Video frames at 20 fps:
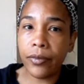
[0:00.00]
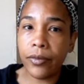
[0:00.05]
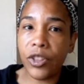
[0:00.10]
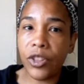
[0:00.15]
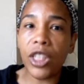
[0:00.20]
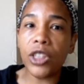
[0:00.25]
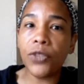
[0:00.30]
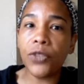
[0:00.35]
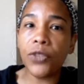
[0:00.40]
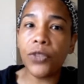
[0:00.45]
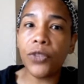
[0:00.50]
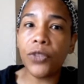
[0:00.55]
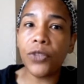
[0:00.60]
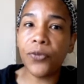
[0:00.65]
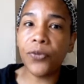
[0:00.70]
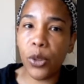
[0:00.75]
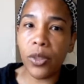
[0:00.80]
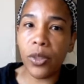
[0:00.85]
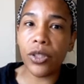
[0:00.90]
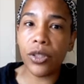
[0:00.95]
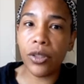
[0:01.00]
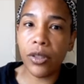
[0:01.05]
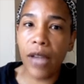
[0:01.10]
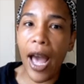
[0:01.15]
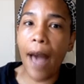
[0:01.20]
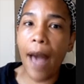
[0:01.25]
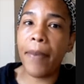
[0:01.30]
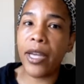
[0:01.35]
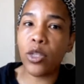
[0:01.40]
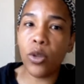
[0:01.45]
Just foolish.
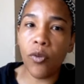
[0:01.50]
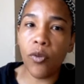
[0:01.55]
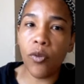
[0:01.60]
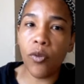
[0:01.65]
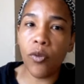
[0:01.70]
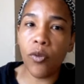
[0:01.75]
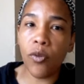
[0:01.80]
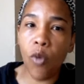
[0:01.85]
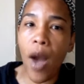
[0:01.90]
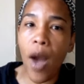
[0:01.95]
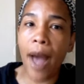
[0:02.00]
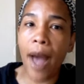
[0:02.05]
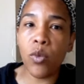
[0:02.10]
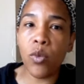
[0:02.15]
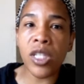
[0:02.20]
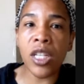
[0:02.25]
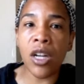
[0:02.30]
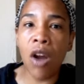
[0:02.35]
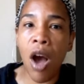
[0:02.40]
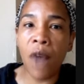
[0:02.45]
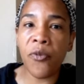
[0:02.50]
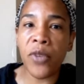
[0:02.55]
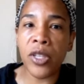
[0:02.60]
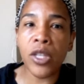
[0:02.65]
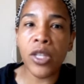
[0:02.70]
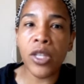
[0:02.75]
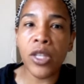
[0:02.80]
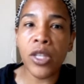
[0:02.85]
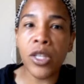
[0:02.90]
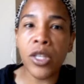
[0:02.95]
I bet you if Kwame was in
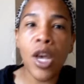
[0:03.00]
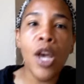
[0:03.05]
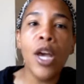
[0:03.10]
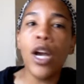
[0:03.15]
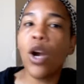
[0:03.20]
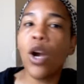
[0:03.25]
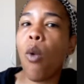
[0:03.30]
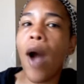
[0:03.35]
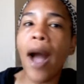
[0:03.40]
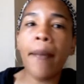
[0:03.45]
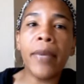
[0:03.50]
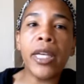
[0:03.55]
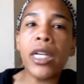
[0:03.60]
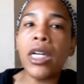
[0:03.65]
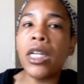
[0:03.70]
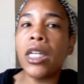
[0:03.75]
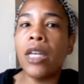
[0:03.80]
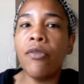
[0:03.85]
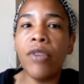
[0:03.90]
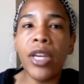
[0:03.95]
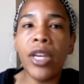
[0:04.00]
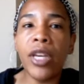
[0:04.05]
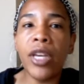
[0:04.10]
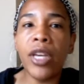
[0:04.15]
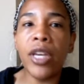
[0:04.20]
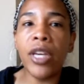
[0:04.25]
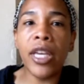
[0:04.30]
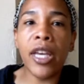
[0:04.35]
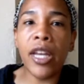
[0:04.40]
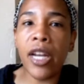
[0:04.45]
office, Kwame couldn't even
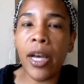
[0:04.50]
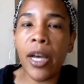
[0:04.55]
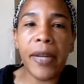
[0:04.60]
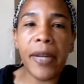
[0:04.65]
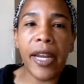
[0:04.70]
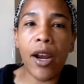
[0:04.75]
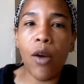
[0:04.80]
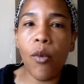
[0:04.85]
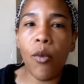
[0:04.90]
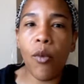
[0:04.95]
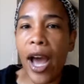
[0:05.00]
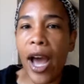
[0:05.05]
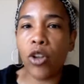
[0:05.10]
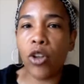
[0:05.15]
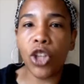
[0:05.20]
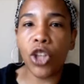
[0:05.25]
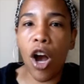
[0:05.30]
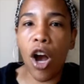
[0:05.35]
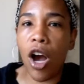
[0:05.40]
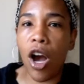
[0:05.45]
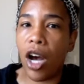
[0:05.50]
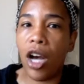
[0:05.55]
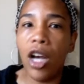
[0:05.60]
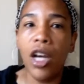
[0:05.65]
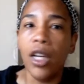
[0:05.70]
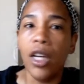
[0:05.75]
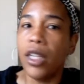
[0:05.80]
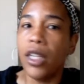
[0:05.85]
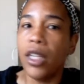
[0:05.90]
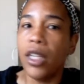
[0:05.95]
get up there without y'all
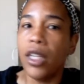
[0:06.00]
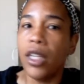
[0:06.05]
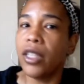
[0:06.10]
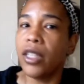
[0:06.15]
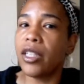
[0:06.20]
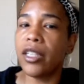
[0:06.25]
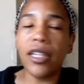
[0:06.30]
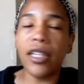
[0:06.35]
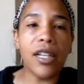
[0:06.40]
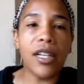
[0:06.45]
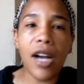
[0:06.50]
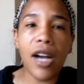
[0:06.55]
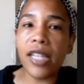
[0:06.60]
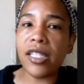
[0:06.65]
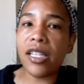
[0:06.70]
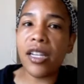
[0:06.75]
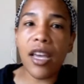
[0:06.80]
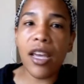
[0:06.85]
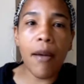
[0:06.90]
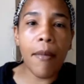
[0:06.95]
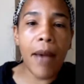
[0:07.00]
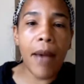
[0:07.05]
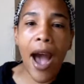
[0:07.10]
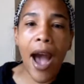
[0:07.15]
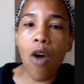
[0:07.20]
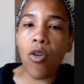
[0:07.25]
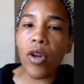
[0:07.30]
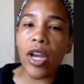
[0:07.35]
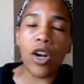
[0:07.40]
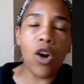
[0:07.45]
cussing him
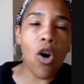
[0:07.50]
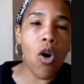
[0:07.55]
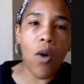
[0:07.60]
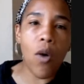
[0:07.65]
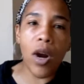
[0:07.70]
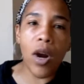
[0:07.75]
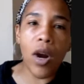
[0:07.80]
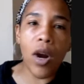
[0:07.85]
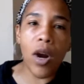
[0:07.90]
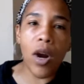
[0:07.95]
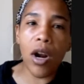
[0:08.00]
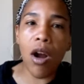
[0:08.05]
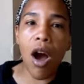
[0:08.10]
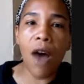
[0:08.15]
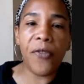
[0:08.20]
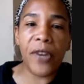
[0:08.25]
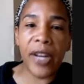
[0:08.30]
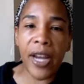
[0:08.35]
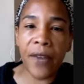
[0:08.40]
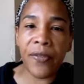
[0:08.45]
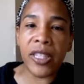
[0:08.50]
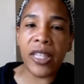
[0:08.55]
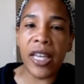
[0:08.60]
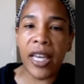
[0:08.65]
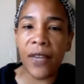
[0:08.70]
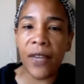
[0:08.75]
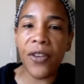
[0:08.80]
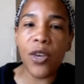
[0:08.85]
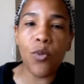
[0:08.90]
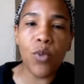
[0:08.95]
out and going off and
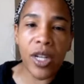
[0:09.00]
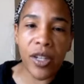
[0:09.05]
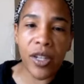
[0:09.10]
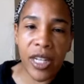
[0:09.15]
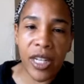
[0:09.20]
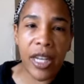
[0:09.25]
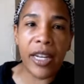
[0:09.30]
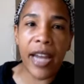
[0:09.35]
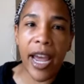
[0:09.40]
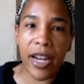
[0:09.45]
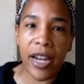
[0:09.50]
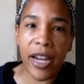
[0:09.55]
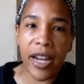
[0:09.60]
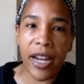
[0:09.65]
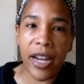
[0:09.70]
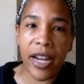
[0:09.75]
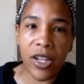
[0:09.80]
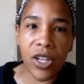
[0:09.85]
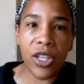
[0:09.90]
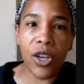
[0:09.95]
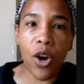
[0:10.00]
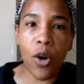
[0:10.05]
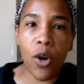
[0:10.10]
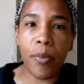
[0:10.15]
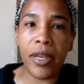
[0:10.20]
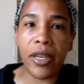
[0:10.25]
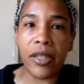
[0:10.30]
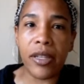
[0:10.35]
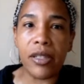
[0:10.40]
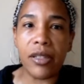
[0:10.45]
everything if he would have did that to your
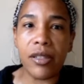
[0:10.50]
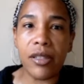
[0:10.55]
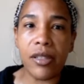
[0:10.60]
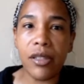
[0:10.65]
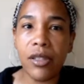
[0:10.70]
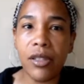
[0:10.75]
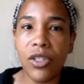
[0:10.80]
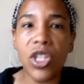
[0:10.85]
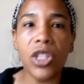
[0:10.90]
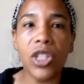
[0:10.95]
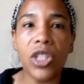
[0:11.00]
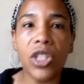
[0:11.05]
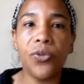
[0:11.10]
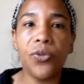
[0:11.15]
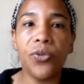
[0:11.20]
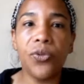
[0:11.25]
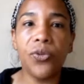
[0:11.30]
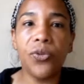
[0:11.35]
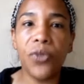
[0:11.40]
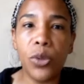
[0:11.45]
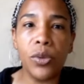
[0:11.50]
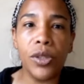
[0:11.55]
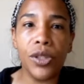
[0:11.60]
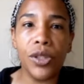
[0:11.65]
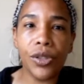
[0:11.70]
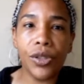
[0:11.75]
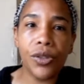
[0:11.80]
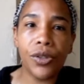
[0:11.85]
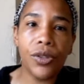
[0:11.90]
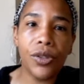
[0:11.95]
business. Just foolish.